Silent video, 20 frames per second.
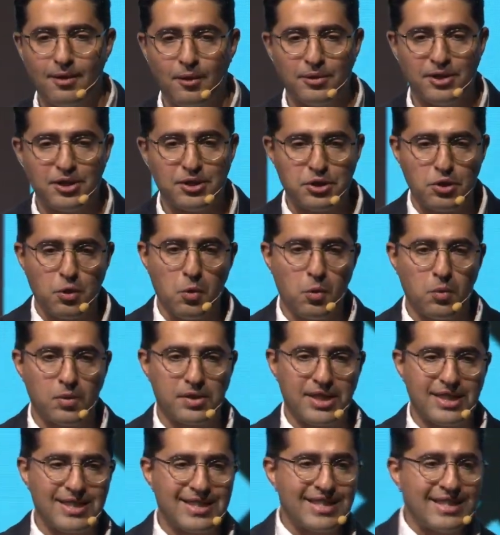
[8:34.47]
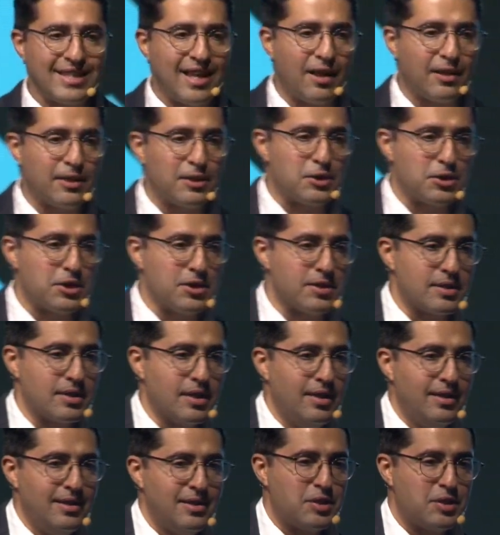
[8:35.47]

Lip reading: all the tools, the technologies,